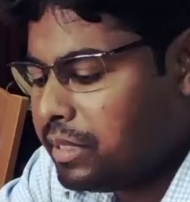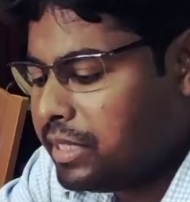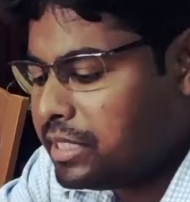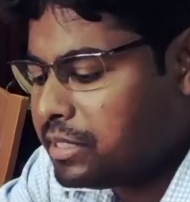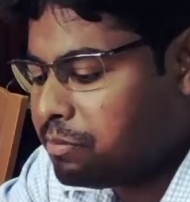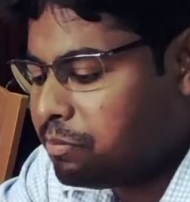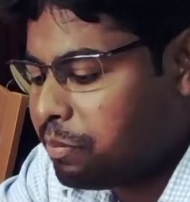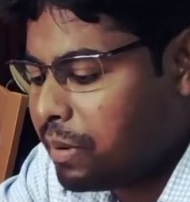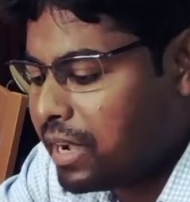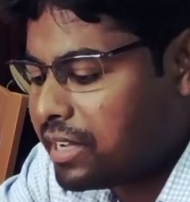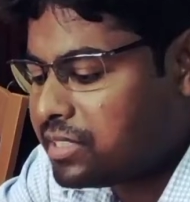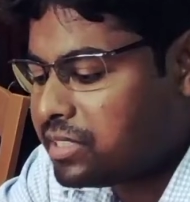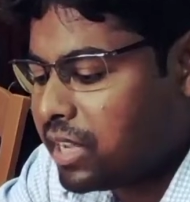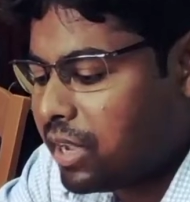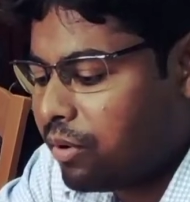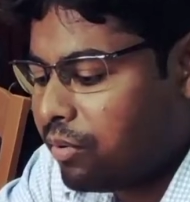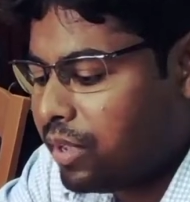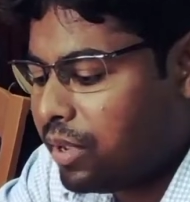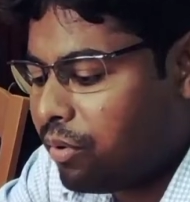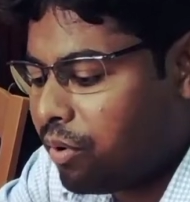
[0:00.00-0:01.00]
is passed
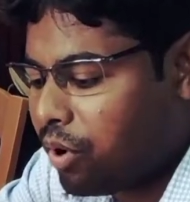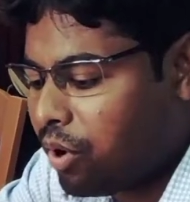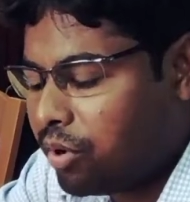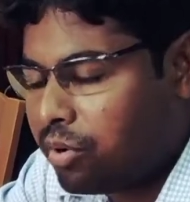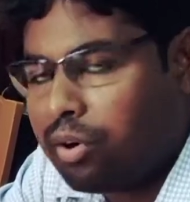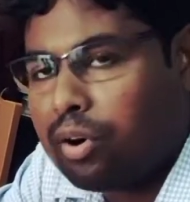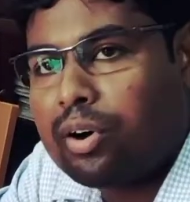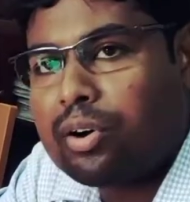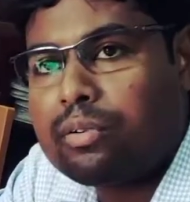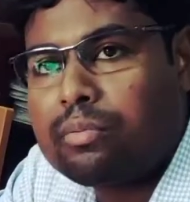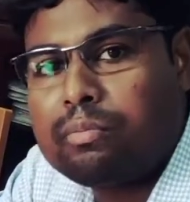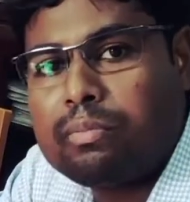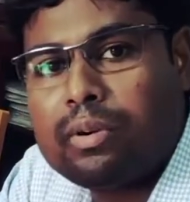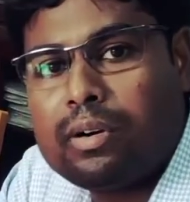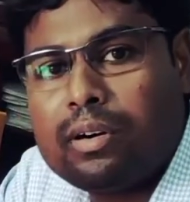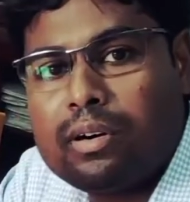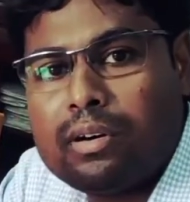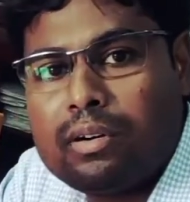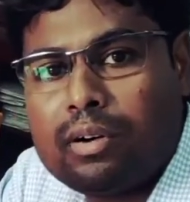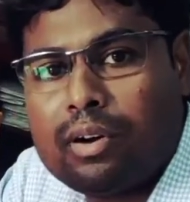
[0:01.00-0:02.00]
away or
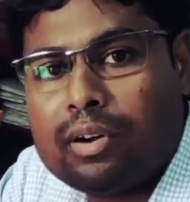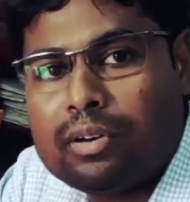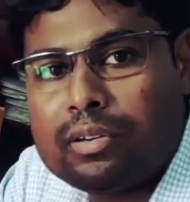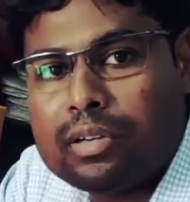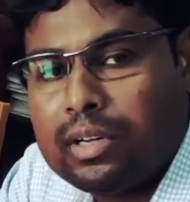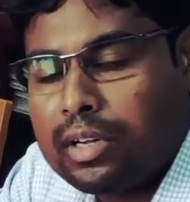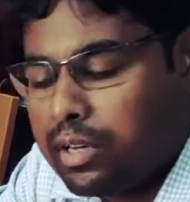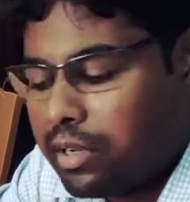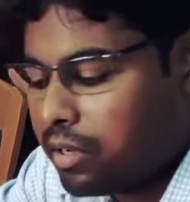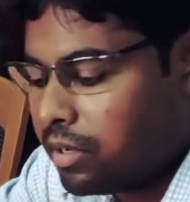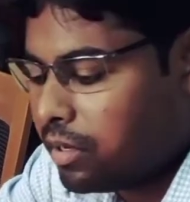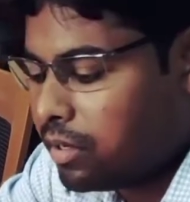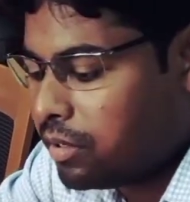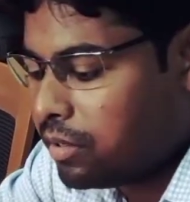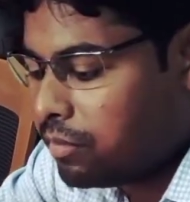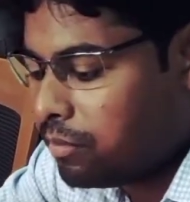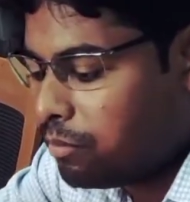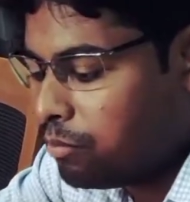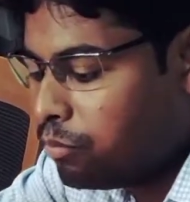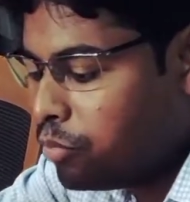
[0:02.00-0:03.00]

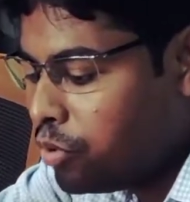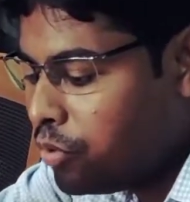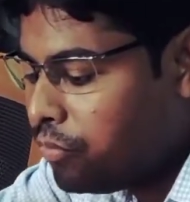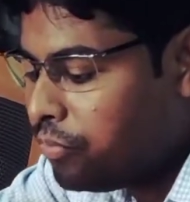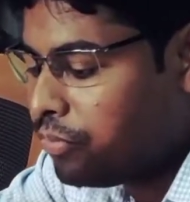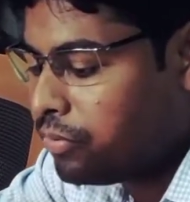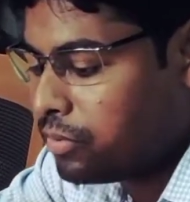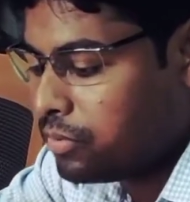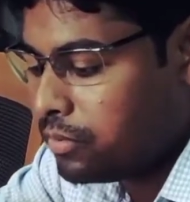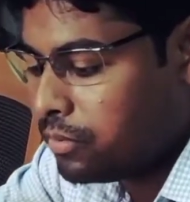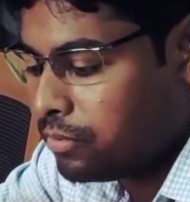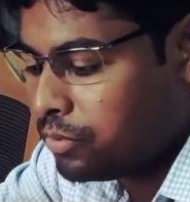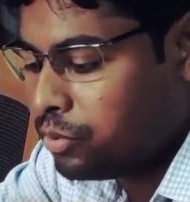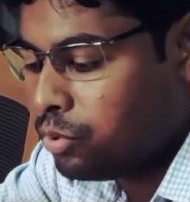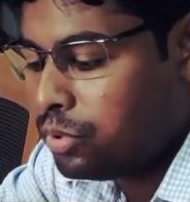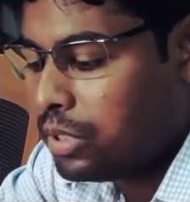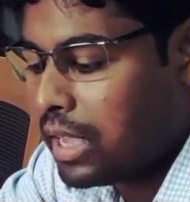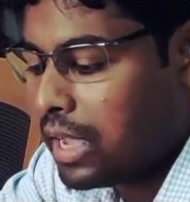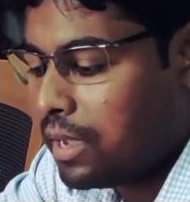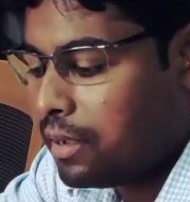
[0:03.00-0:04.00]
move
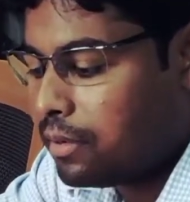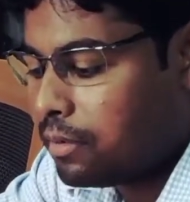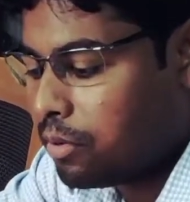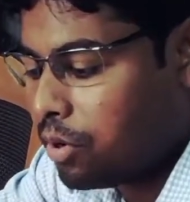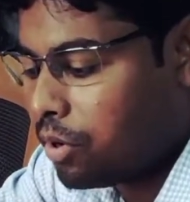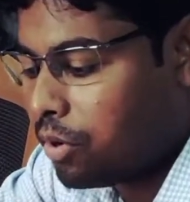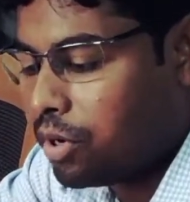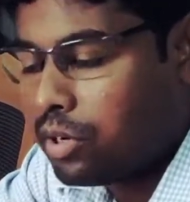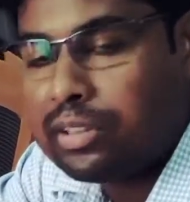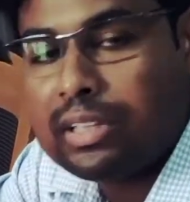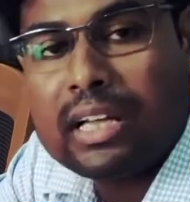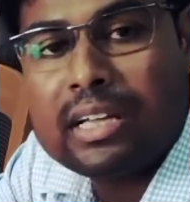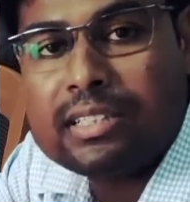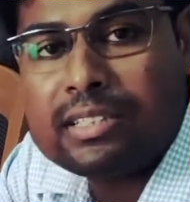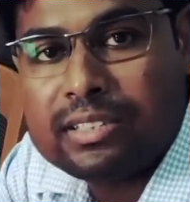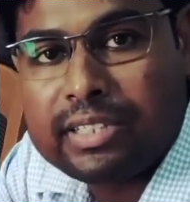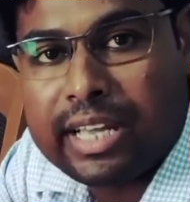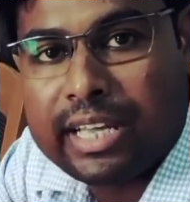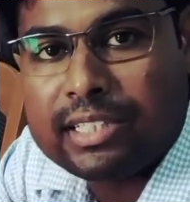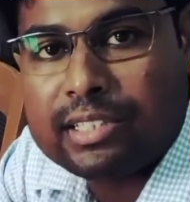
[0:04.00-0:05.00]
to the on the
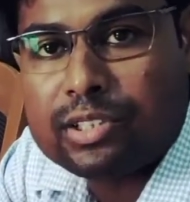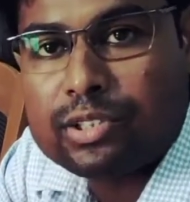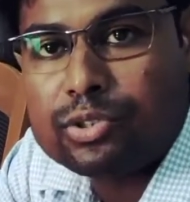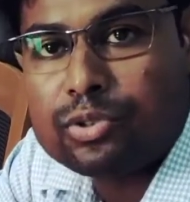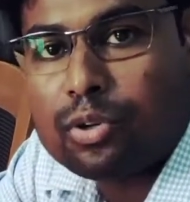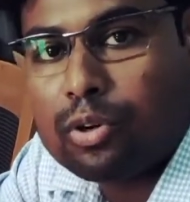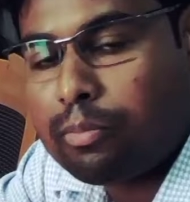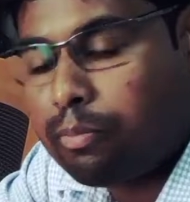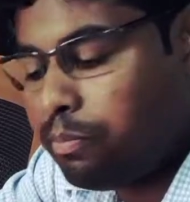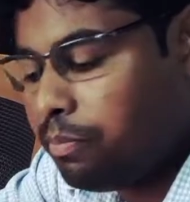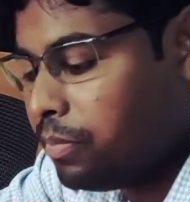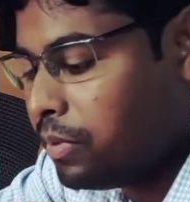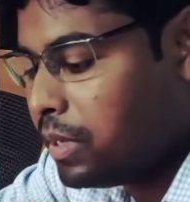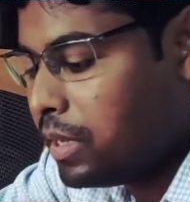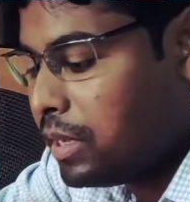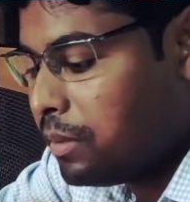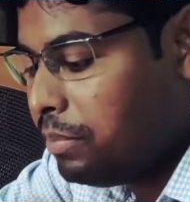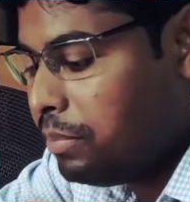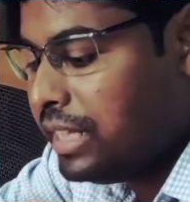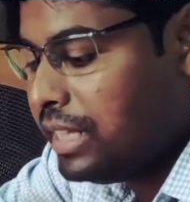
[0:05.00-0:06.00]
stage. So
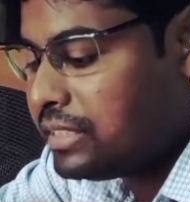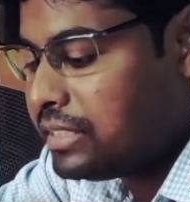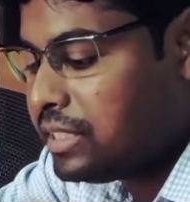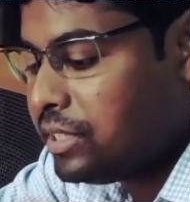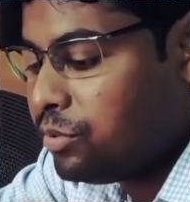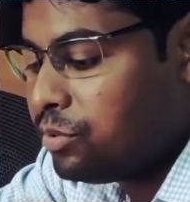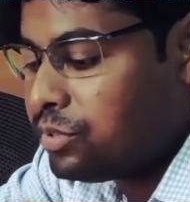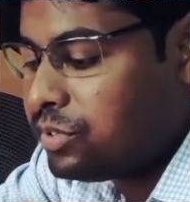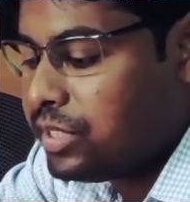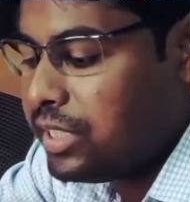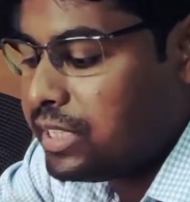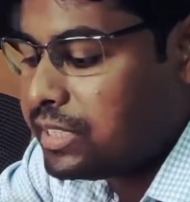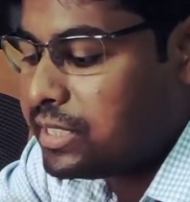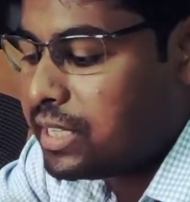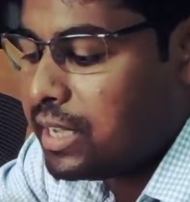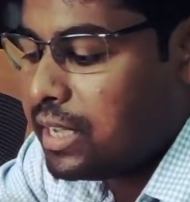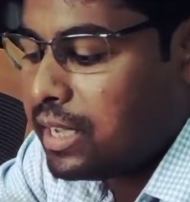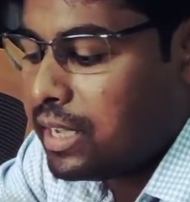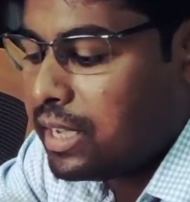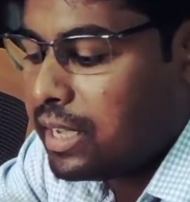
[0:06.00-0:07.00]
please use this
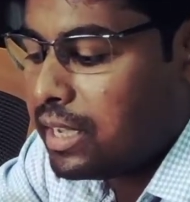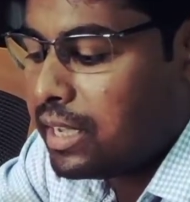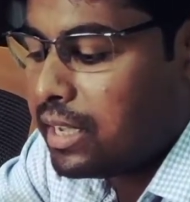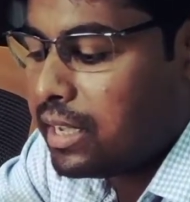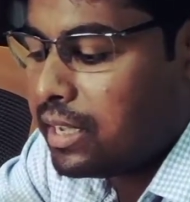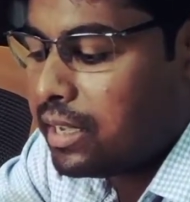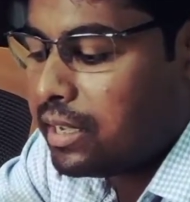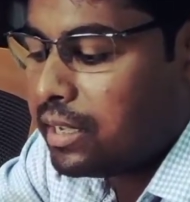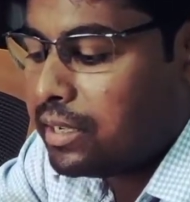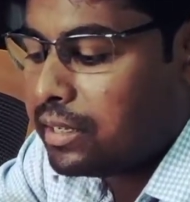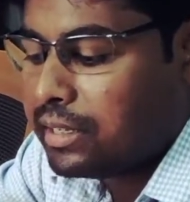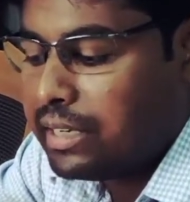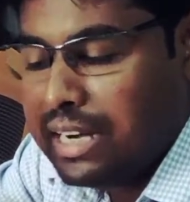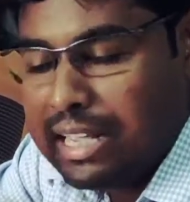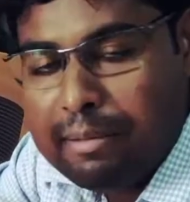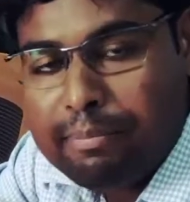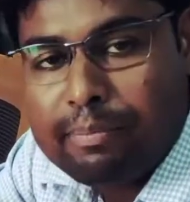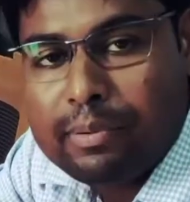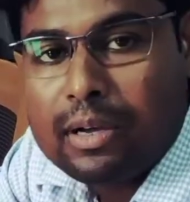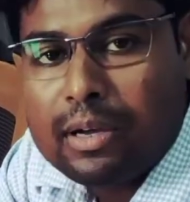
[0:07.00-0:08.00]

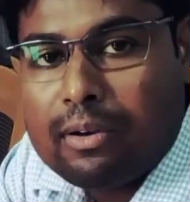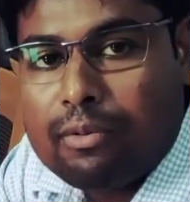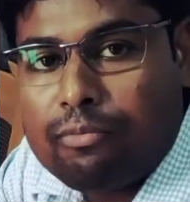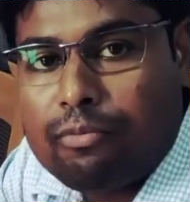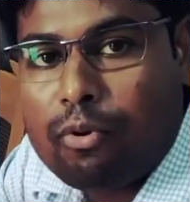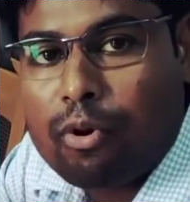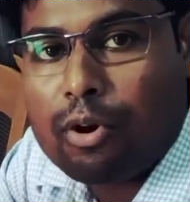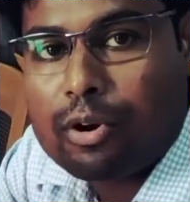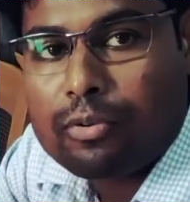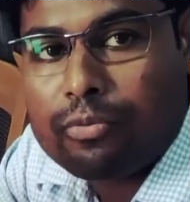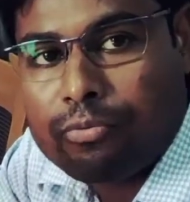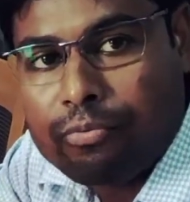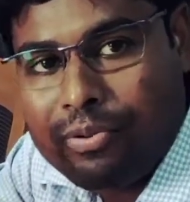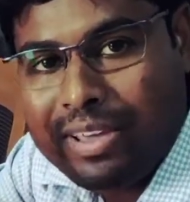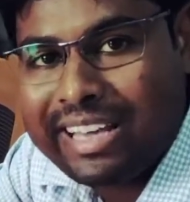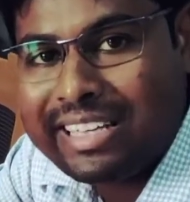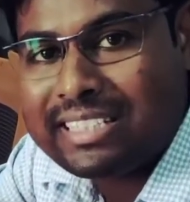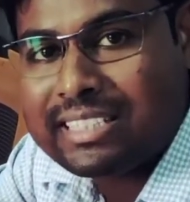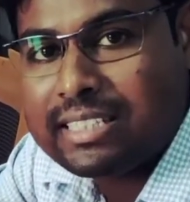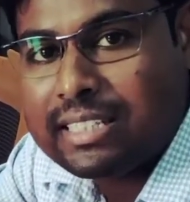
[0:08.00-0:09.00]
clip for
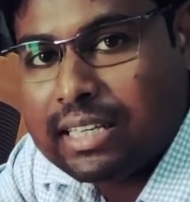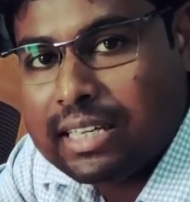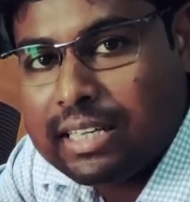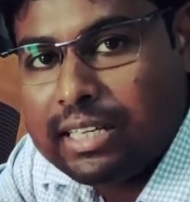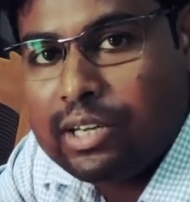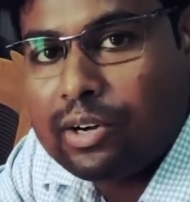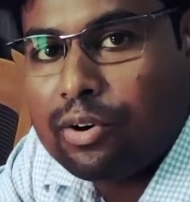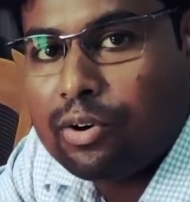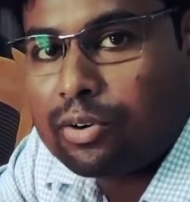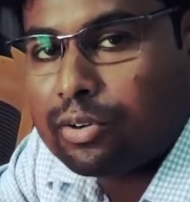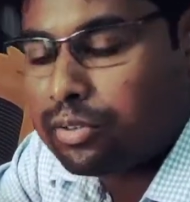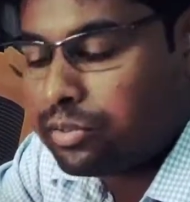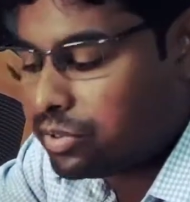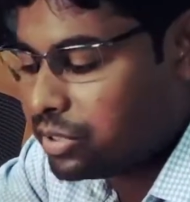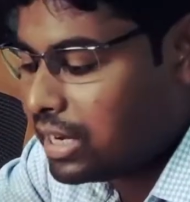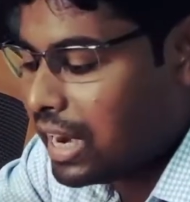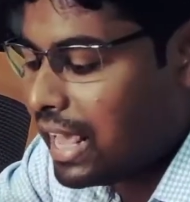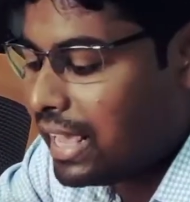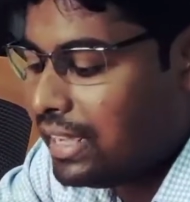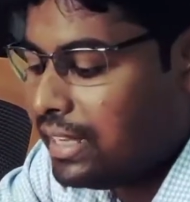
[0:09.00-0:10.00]
fix your
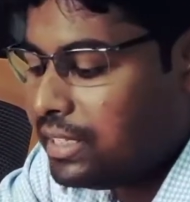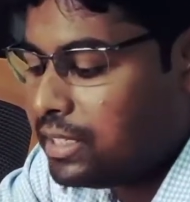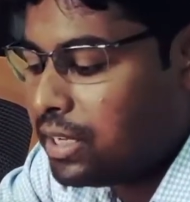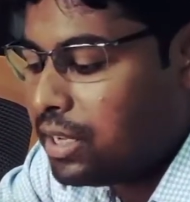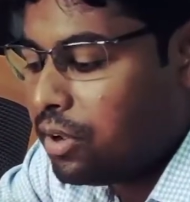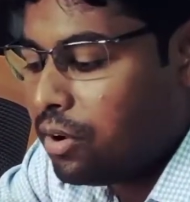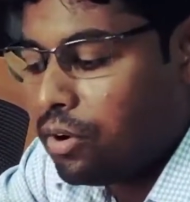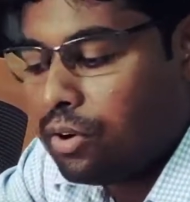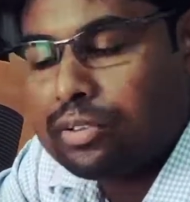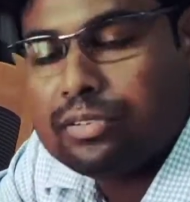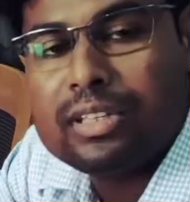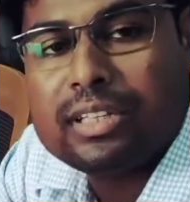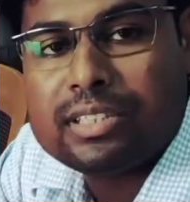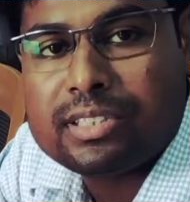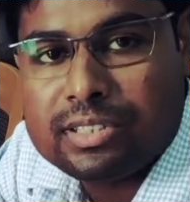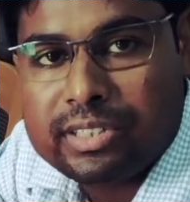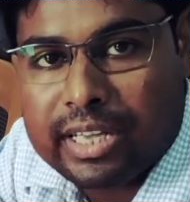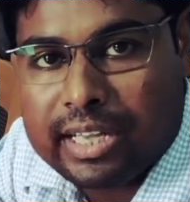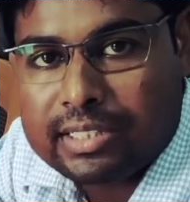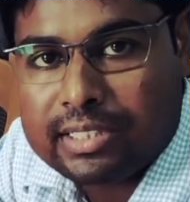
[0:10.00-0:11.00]
slide on the
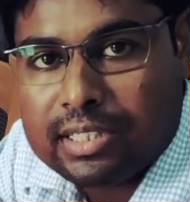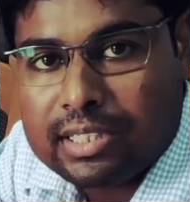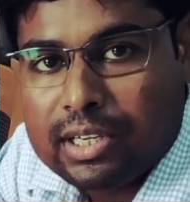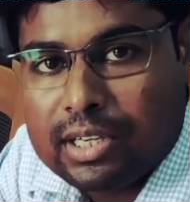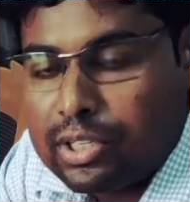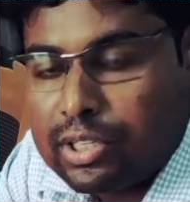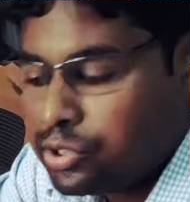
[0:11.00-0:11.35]
stage.